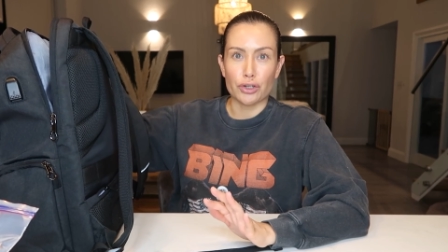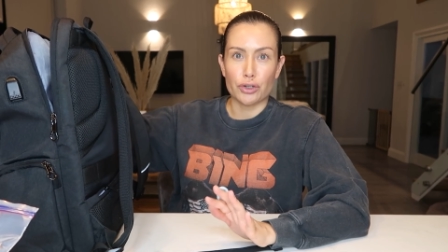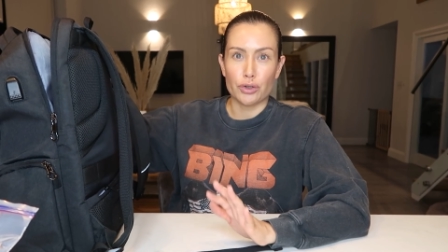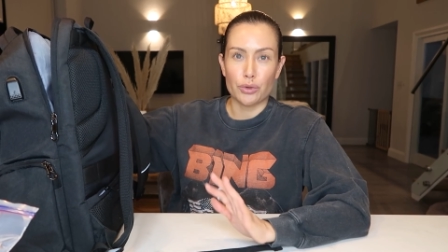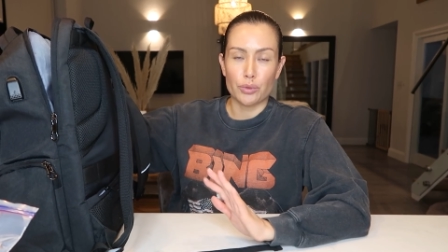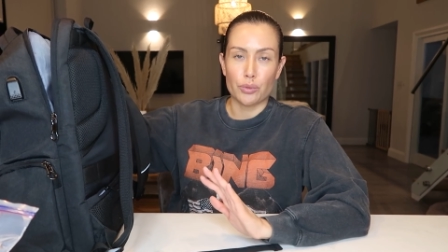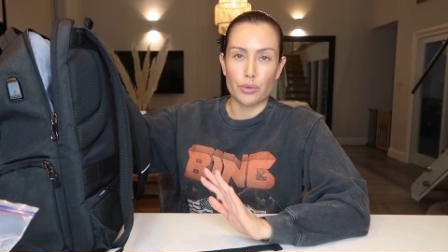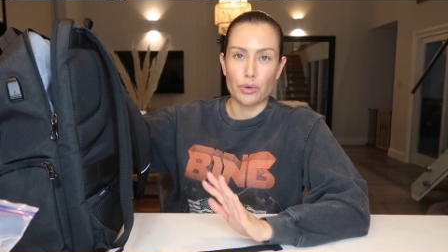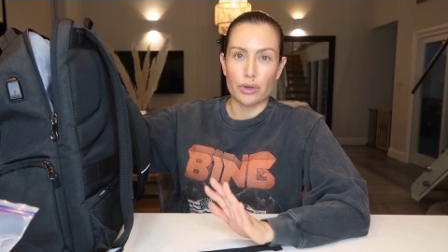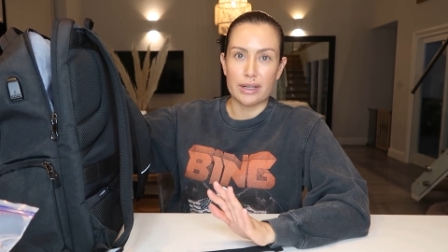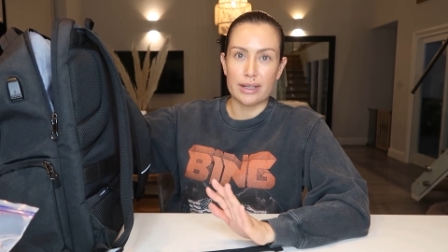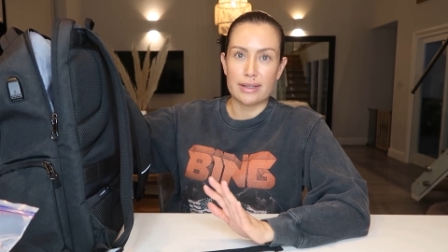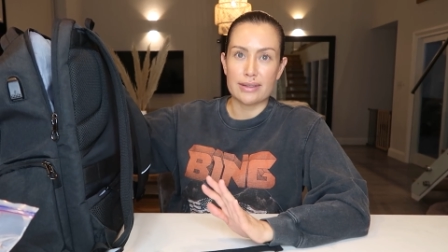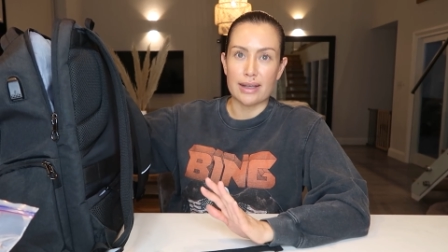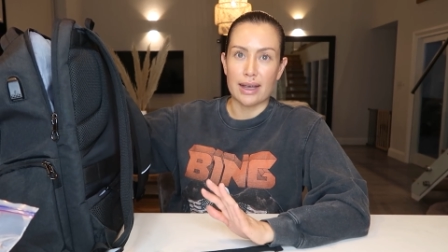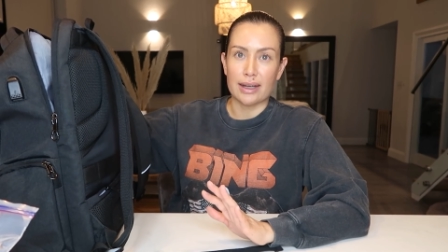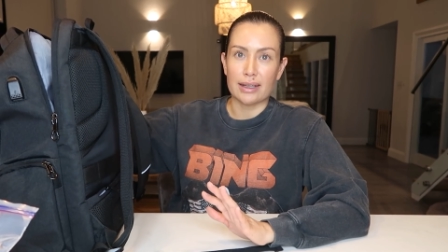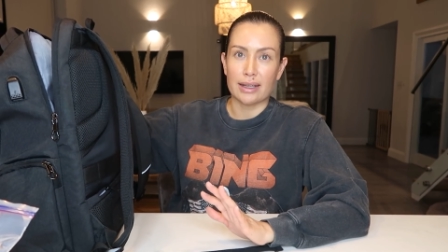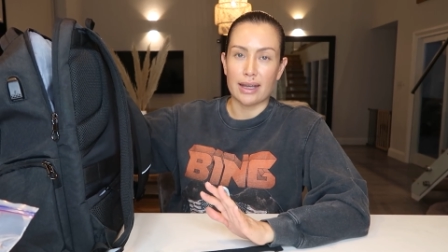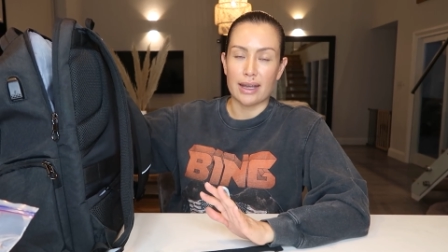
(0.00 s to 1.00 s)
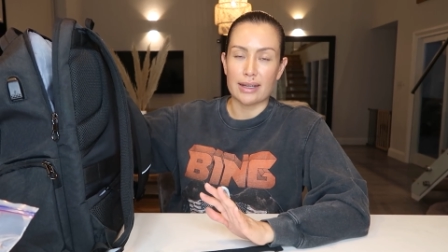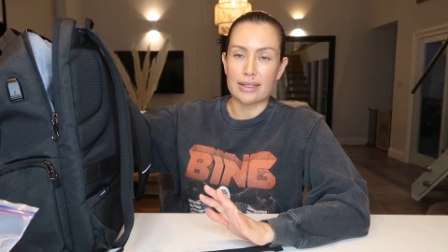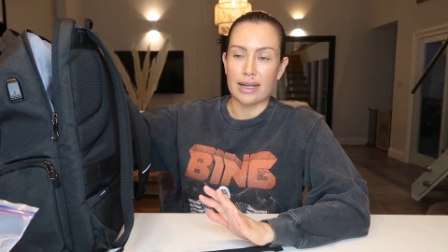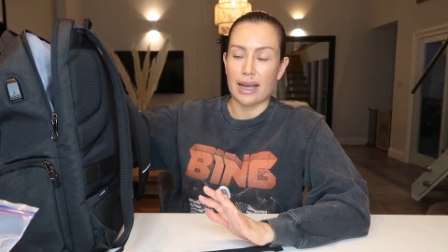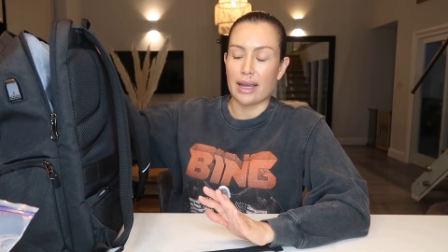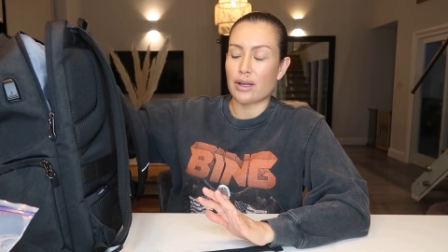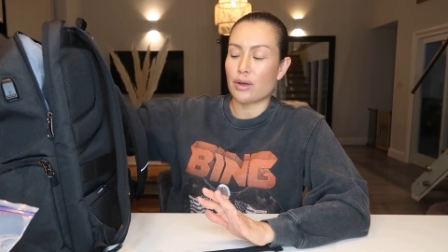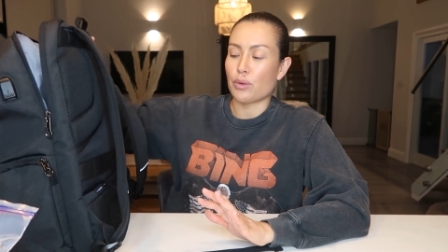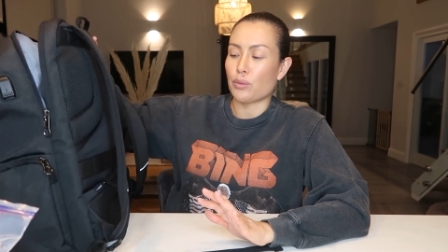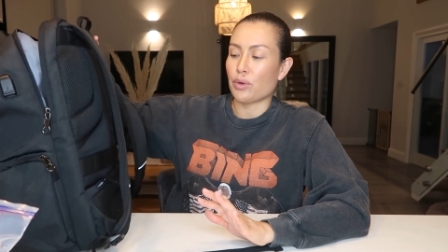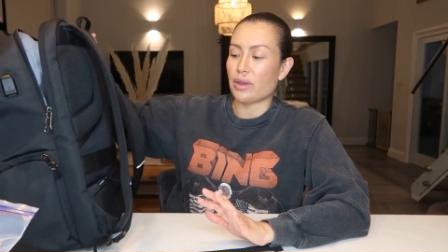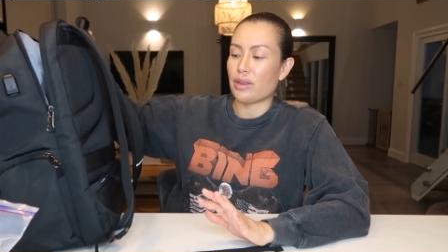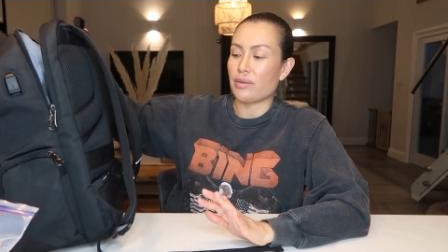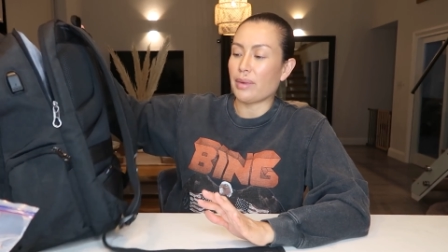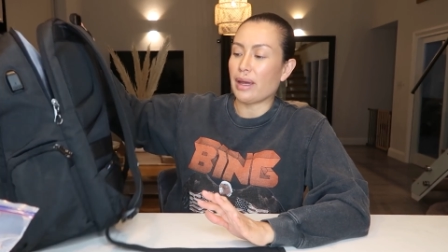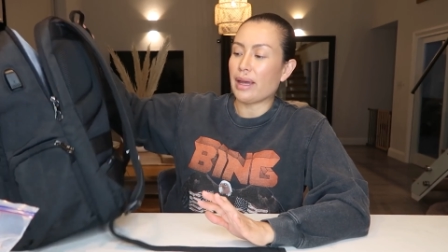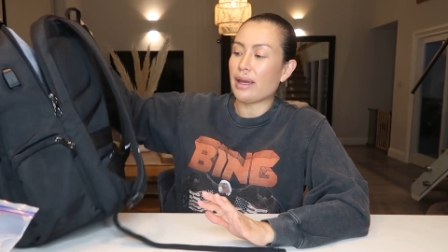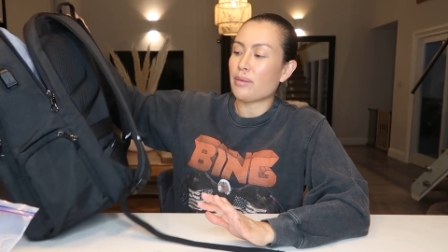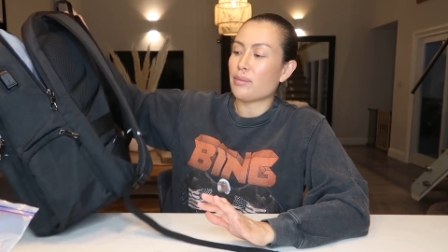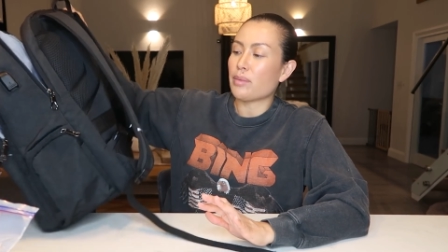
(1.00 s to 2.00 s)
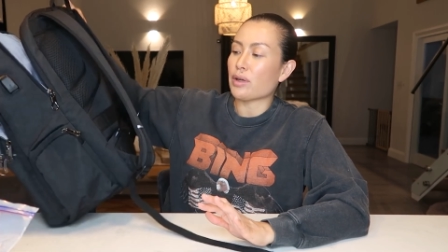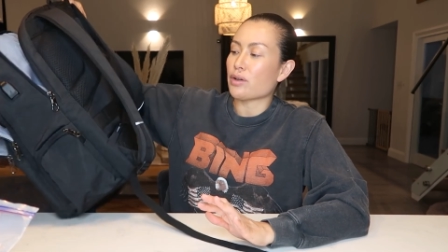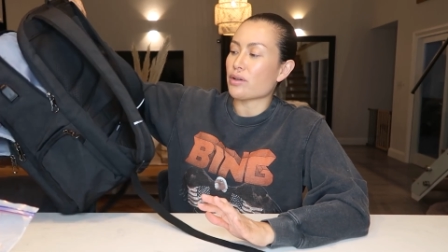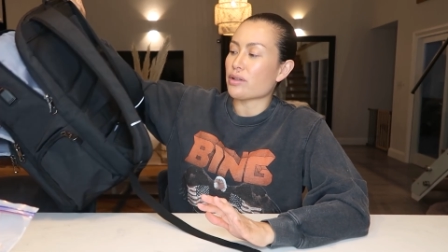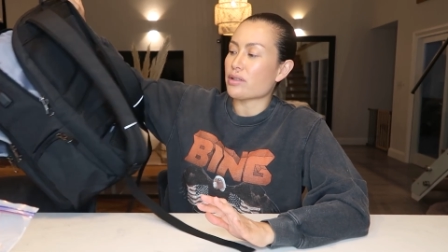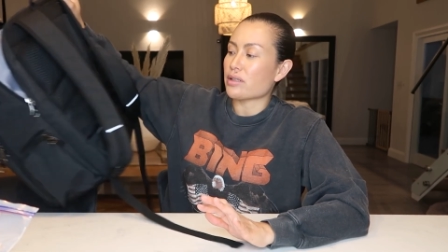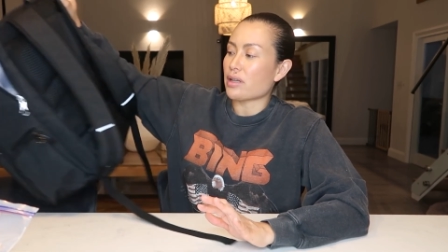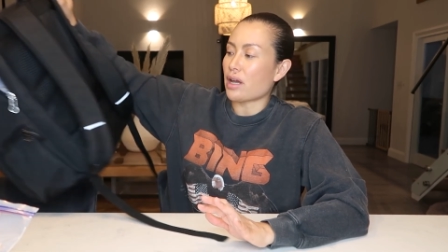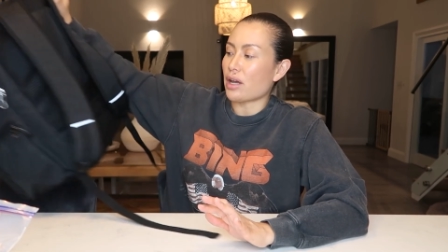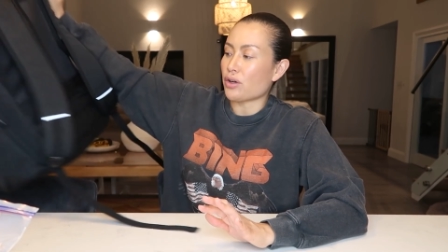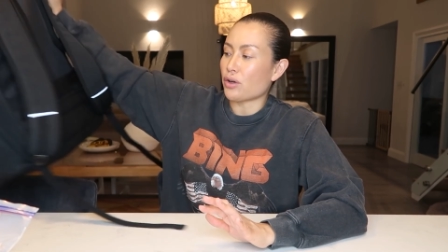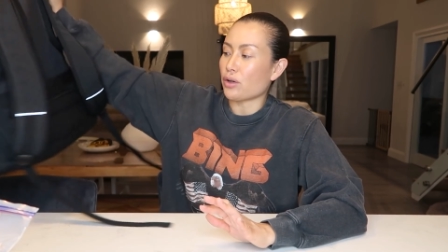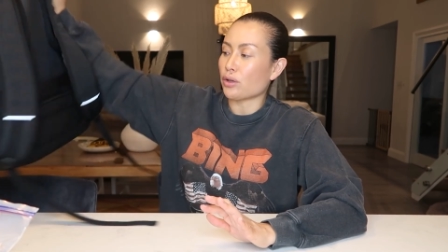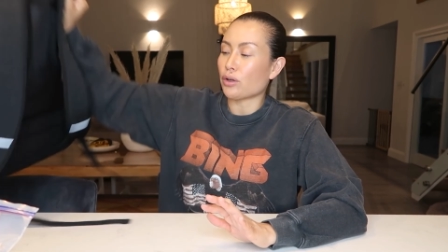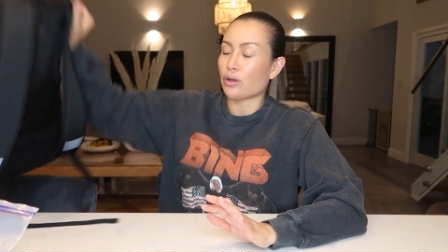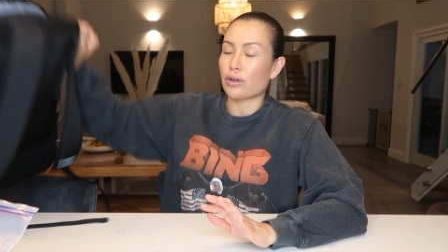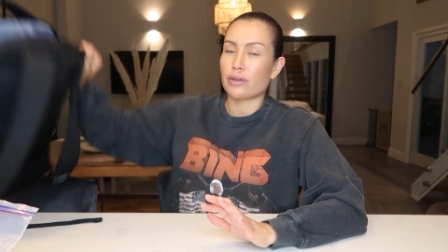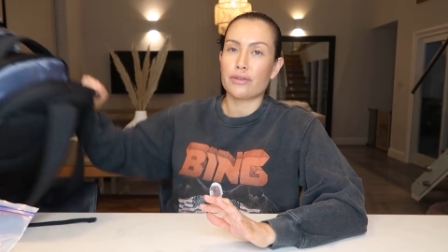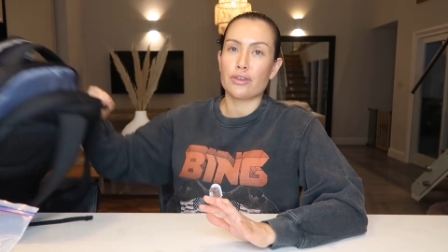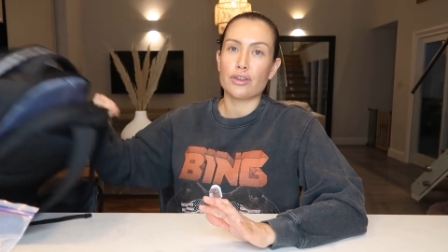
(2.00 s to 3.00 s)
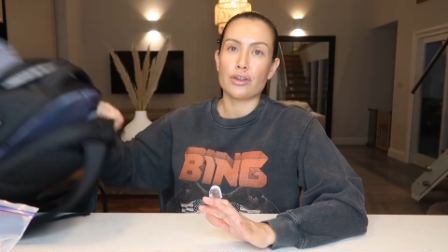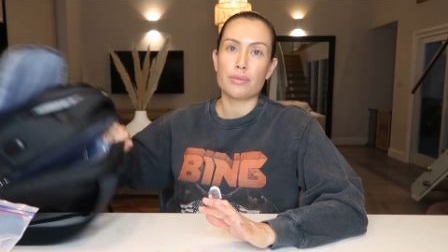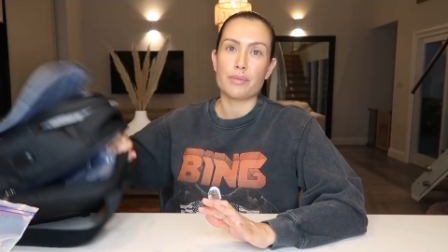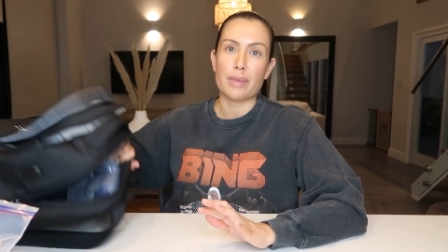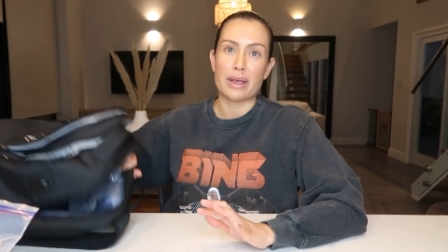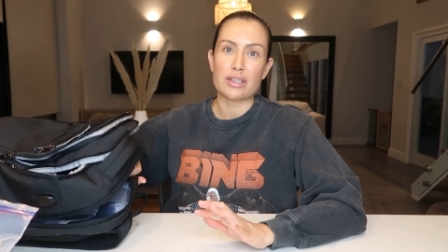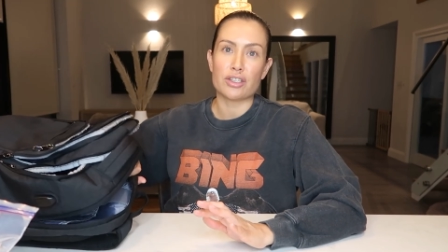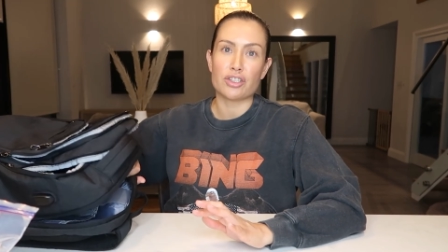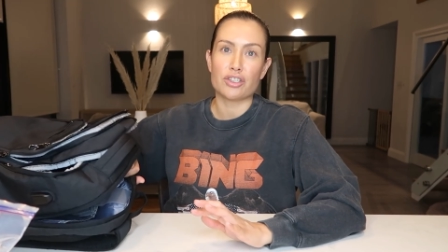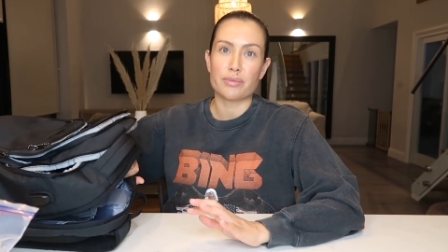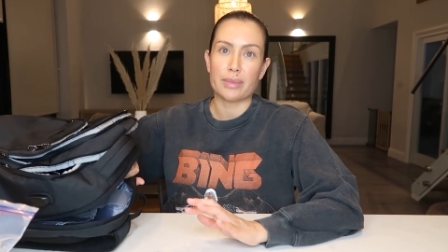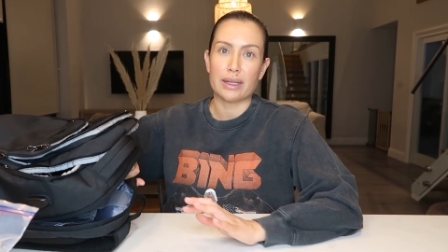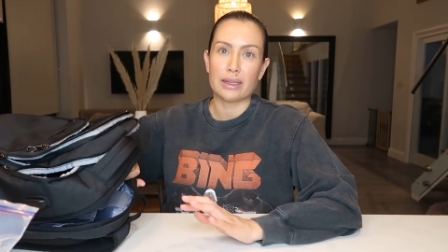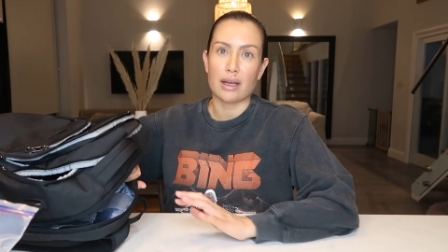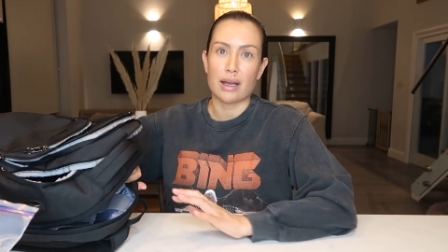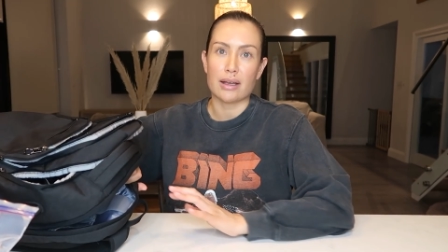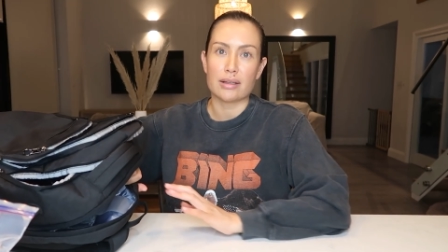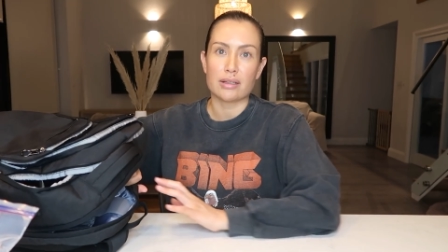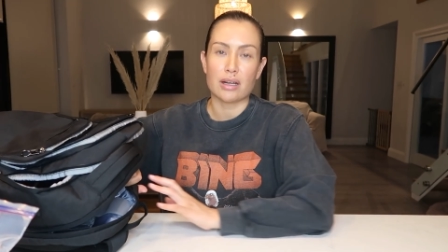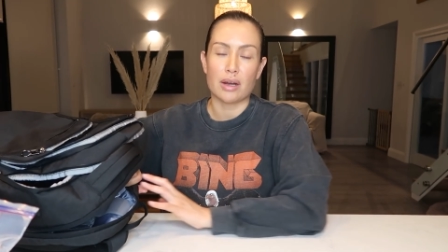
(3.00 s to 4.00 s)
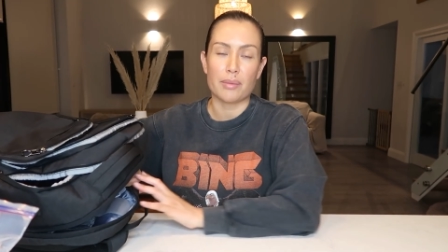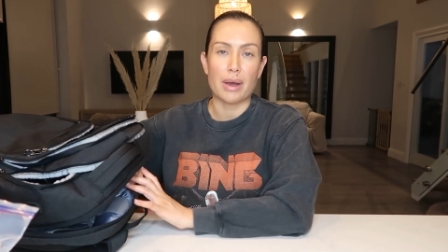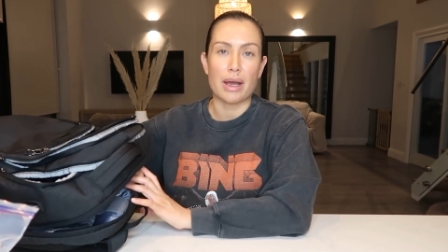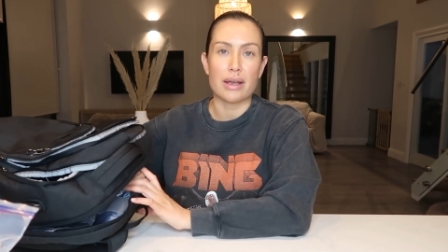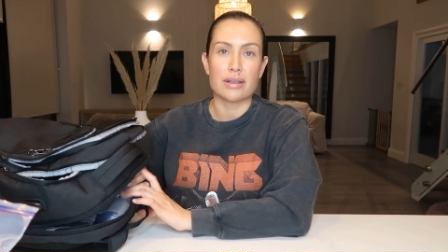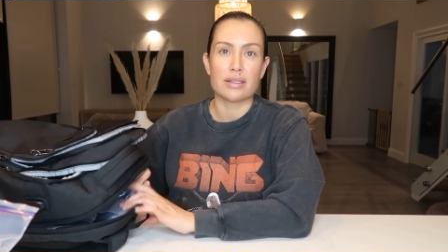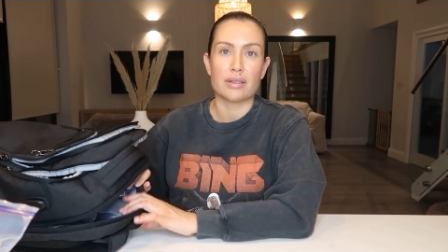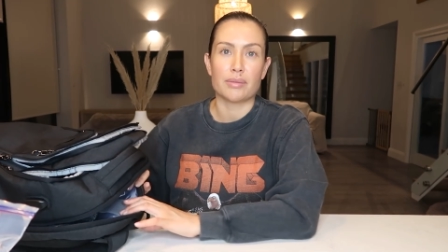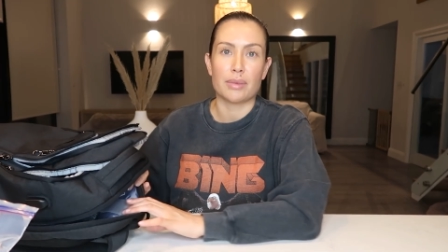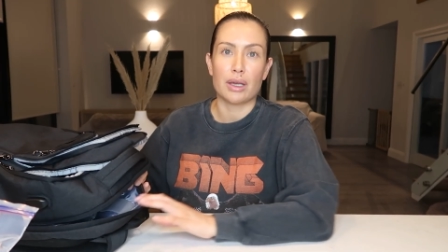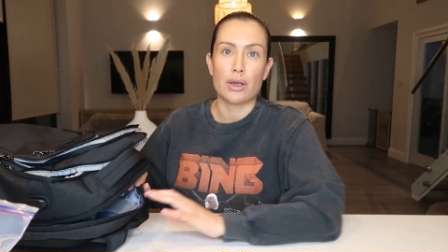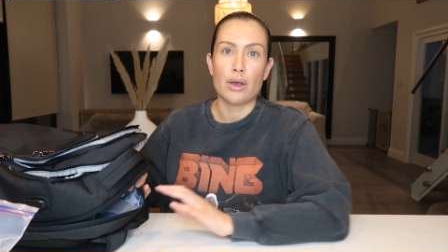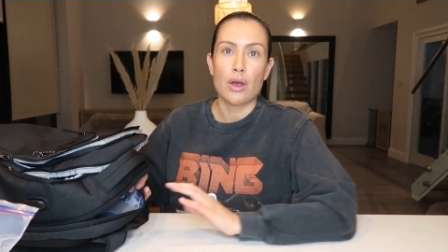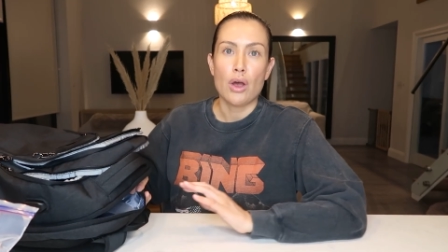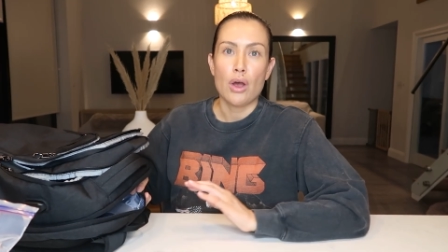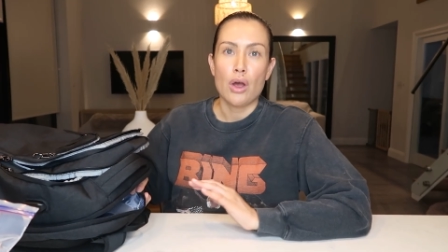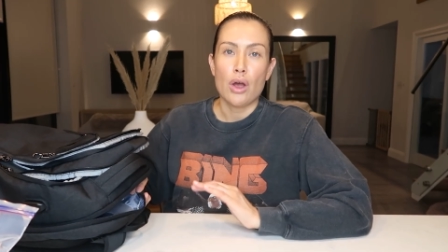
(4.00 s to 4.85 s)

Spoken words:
you what exactly I take with me, because I know a lot of you messaged me last time asking me